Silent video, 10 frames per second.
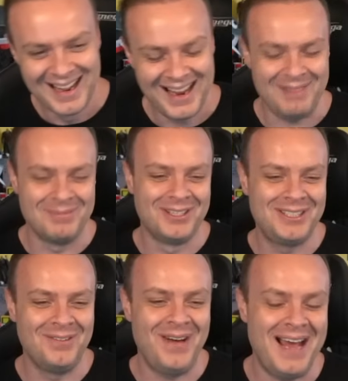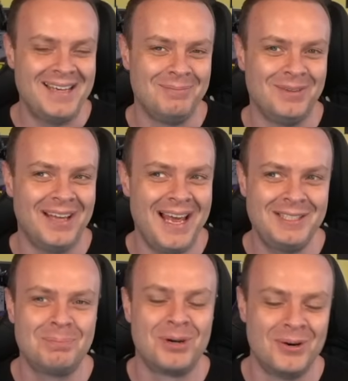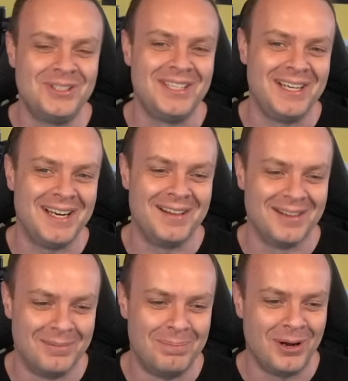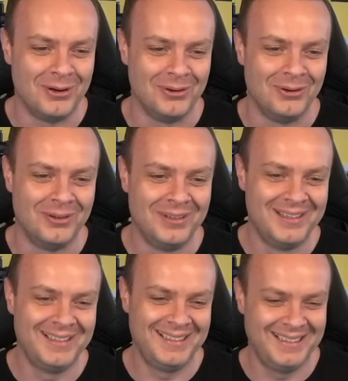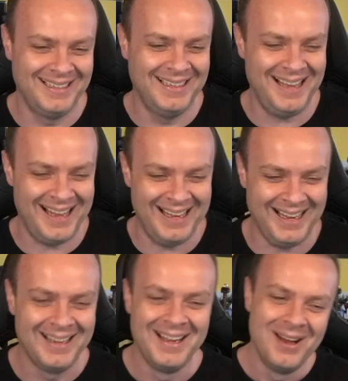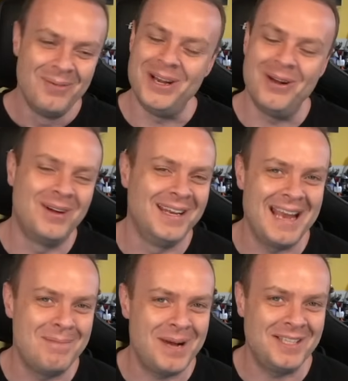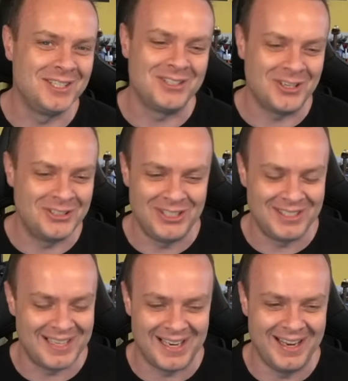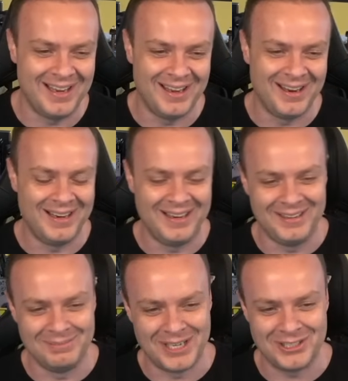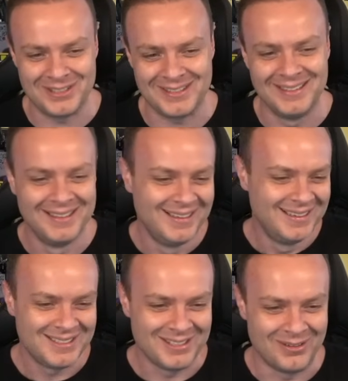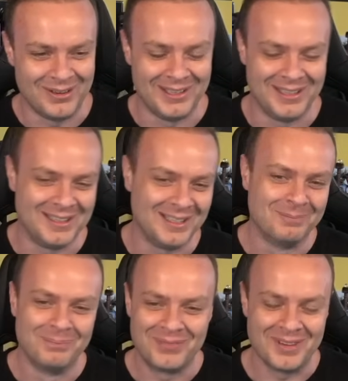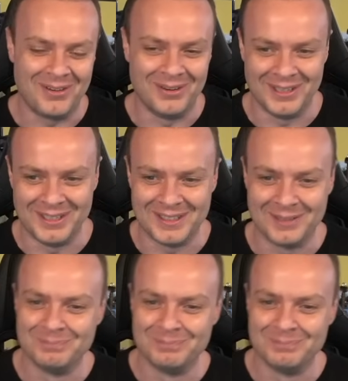It must have had less protein in it than a pot noodle. We don't really get battered sausages in Manchester. It's not really a thing. Not really a thing.